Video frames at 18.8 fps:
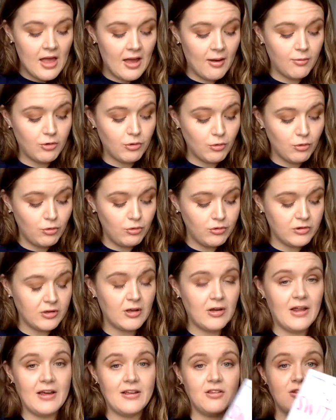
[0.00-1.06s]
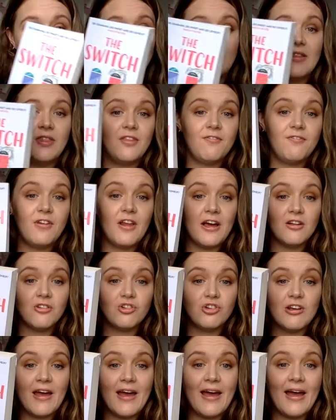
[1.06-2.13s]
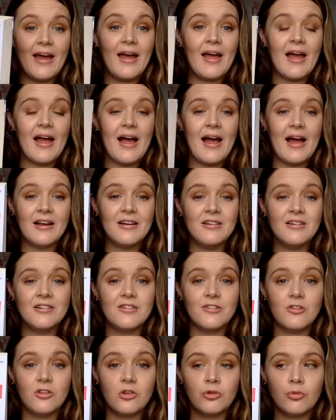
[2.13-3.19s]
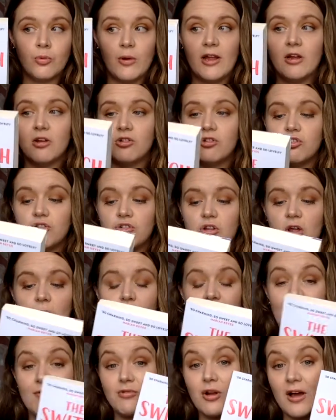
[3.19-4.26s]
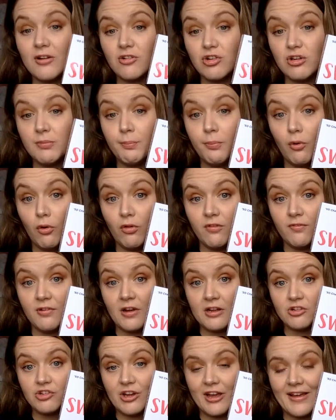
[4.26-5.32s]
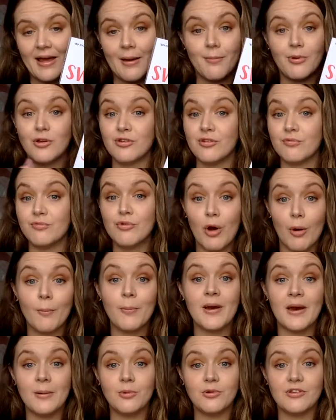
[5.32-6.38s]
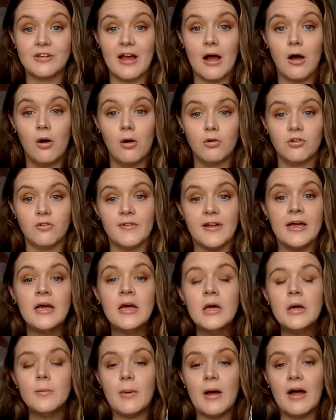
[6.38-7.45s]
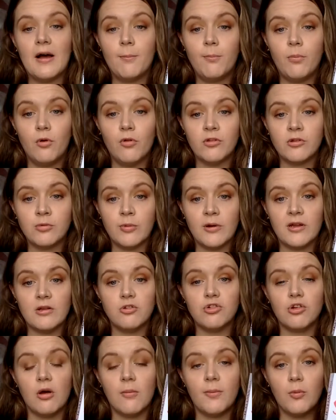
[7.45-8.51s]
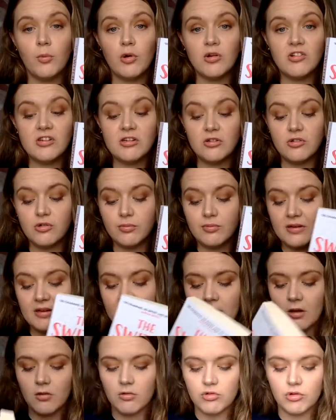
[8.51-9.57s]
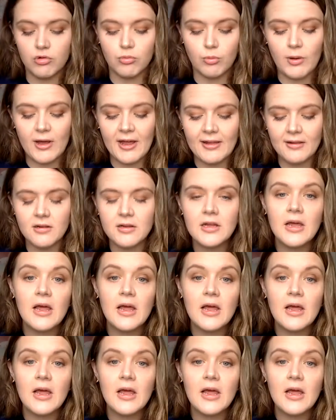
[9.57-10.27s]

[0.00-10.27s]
I would also like to read The Flatshare and The Switch. So I've not actually bought The Flatshare yet because I've not been able to get a hold of it, but I have bought The Switch, so I'll be wanting to read those as well.